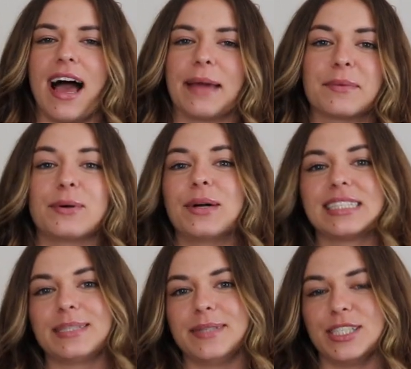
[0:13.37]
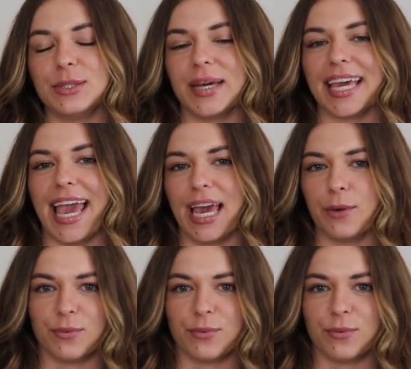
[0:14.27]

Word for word: I'm going to be doing a